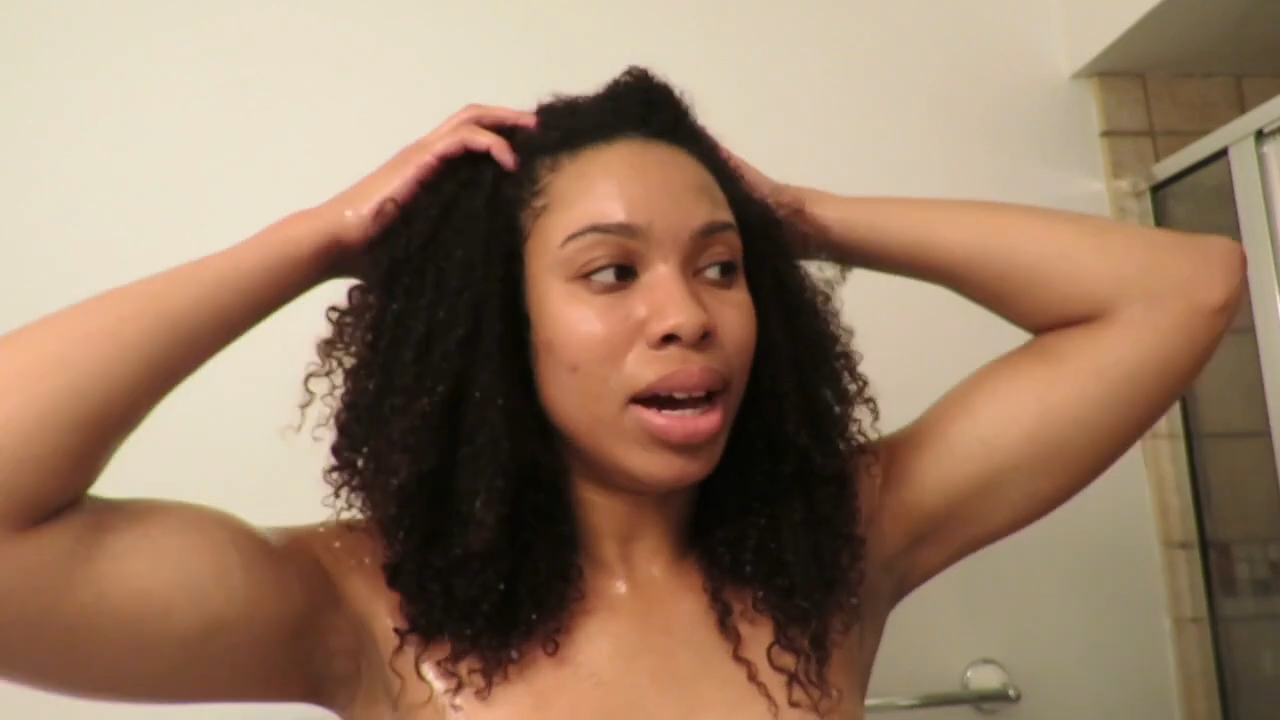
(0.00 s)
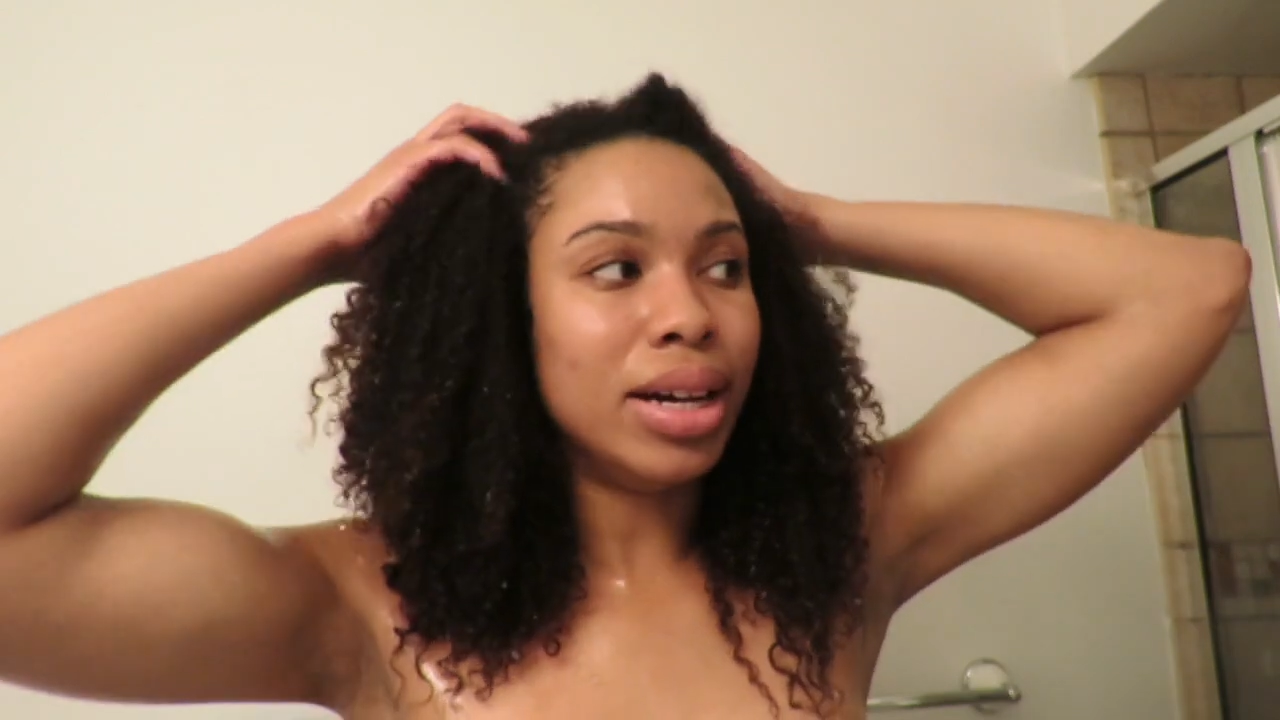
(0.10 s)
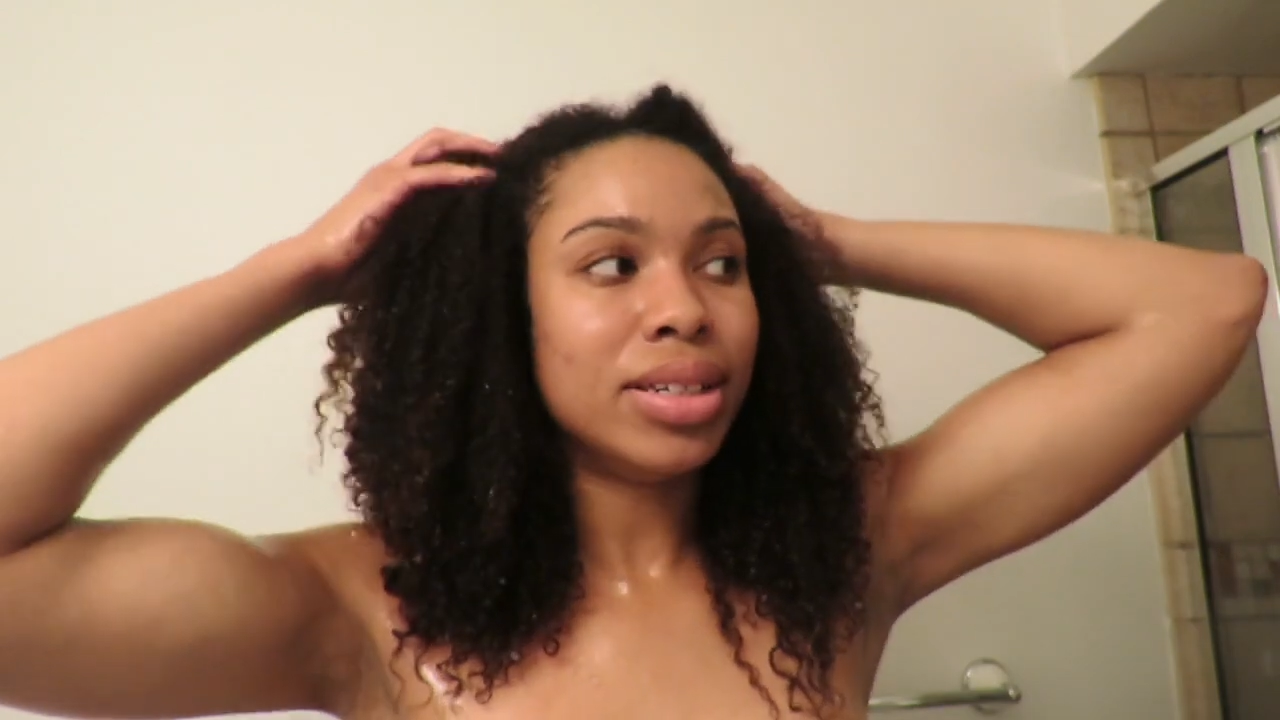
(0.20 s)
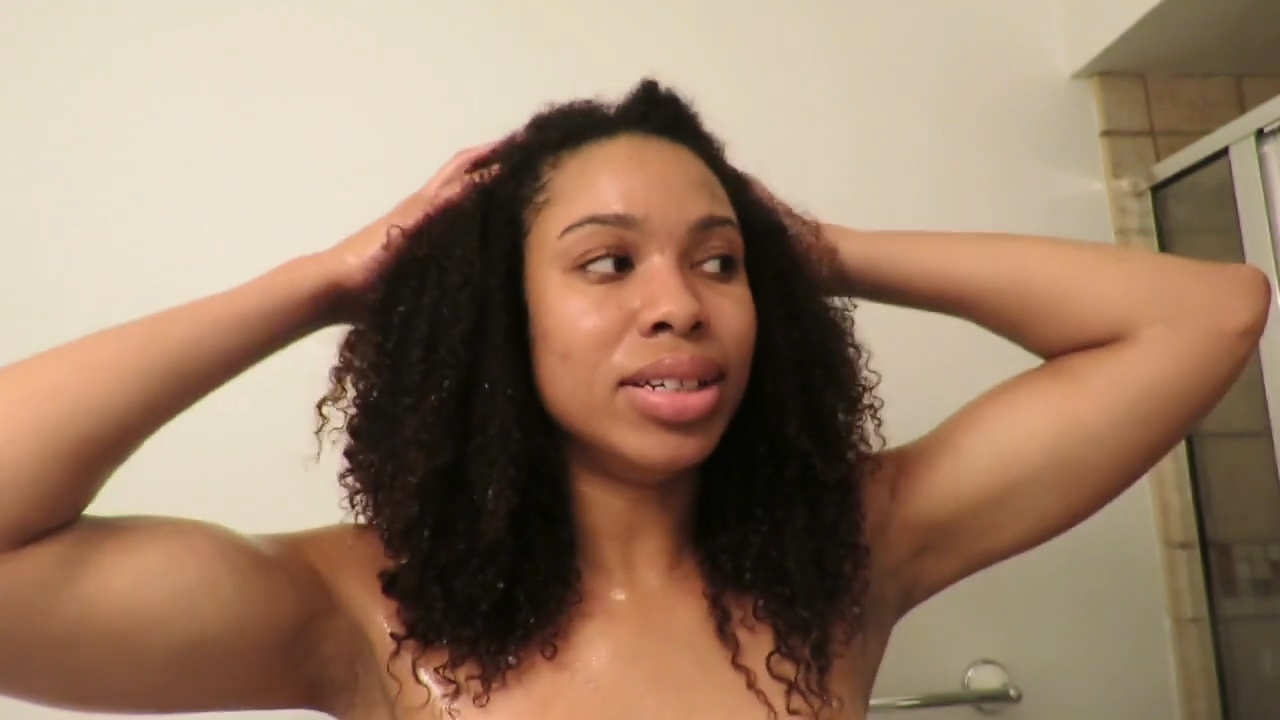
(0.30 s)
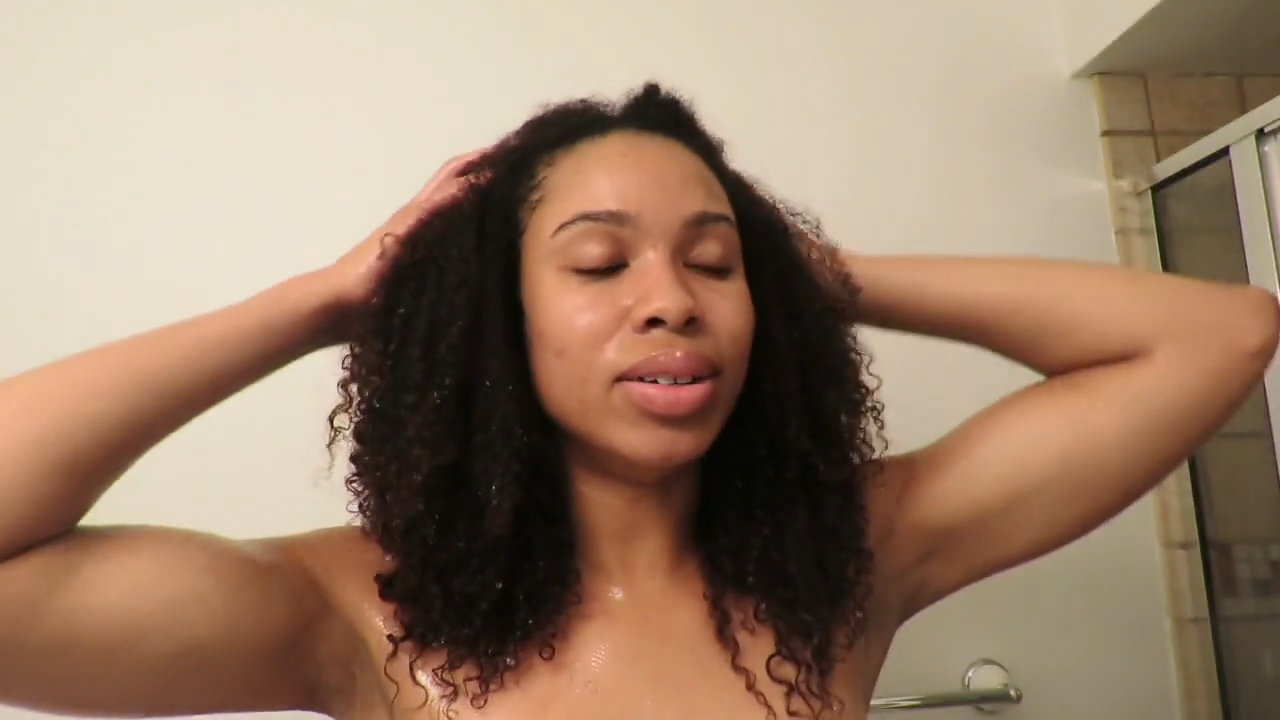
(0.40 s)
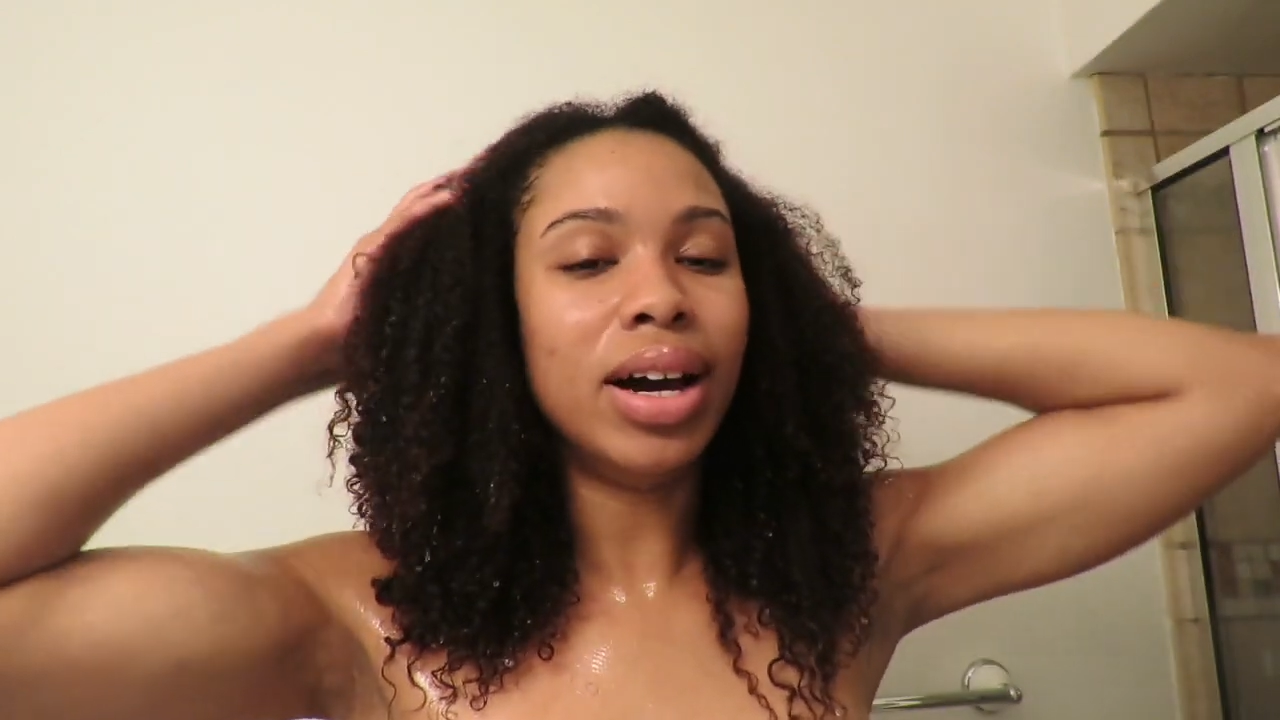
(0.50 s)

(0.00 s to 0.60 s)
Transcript: I still